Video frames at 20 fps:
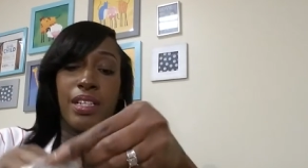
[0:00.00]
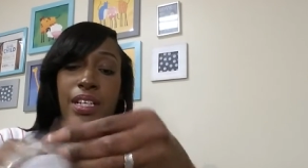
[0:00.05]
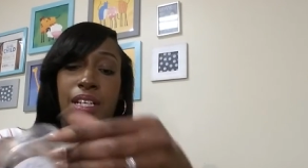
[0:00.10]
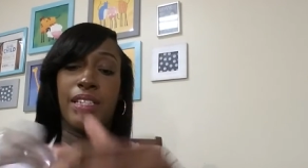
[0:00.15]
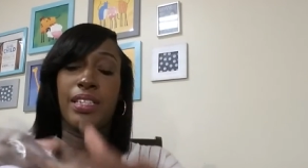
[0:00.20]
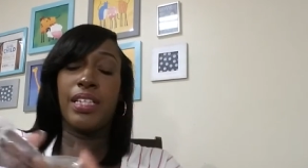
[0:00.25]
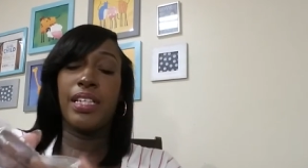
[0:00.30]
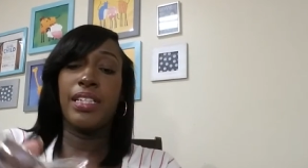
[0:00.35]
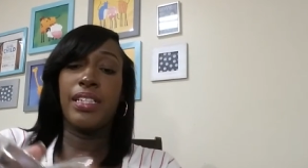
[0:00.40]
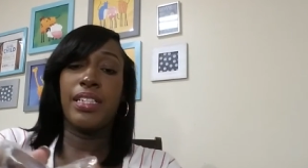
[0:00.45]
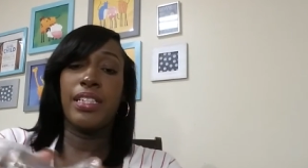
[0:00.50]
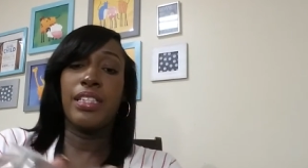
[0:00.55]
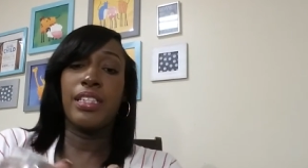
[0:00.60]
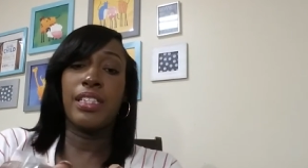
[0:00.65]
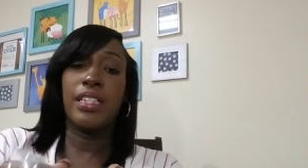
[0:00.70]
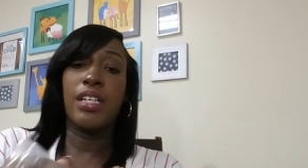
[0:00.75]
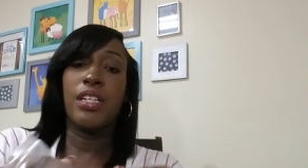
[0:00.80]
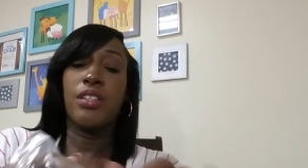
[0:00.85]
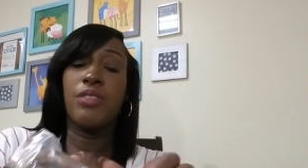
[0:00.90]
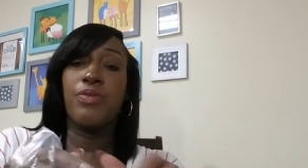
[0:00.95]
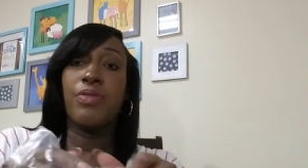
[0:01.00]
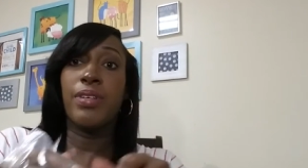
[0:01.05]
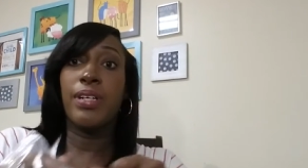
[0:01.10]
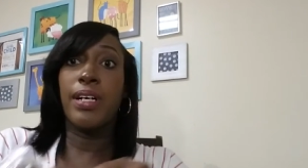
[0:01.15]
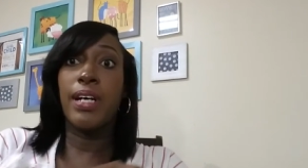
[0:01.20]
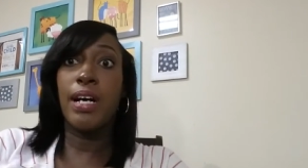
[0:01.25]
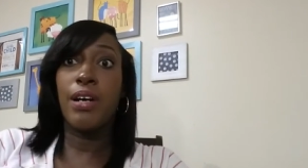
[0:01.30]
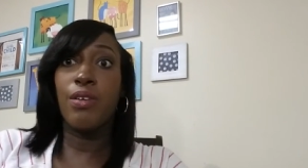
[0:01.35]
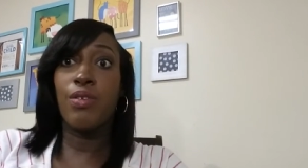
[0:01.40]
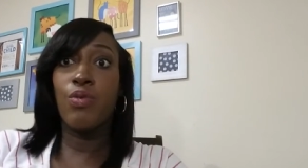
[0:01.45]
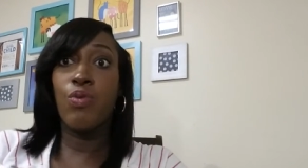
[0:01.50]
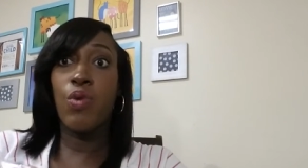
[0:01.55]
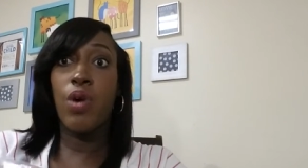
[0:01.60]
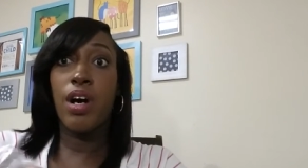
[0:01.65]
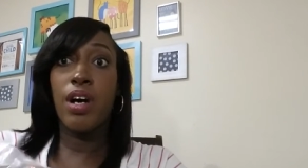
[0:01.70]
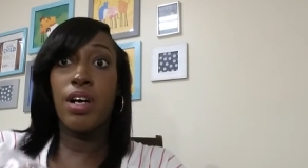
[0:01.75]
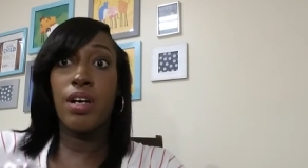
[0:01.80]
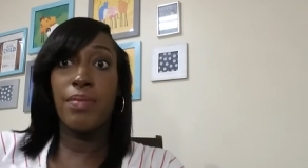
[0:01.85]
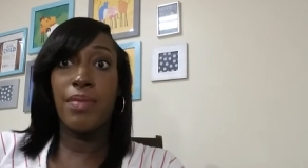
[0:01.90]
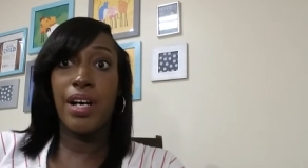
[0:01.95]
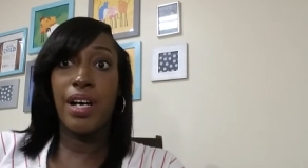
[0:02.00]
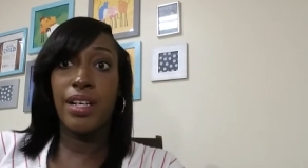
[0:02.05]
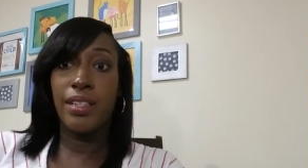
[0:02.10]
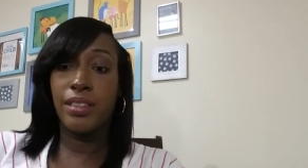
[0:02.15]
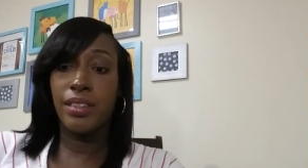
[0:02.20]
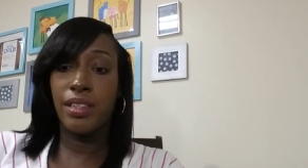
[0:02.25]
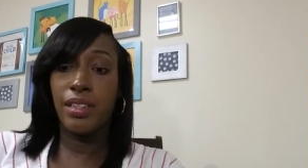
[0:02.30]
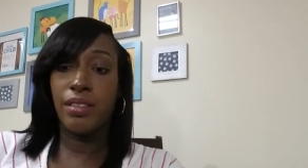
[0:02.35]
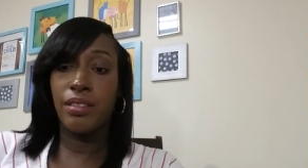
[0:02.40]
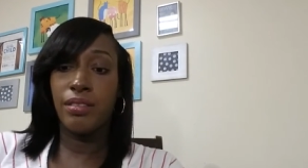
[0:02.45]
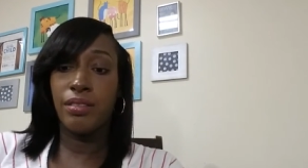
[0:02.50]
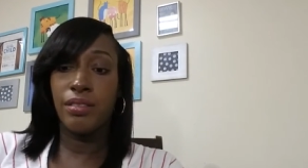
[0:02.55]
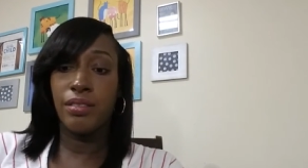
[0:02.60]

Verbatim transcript: I think this comes from Ghana also.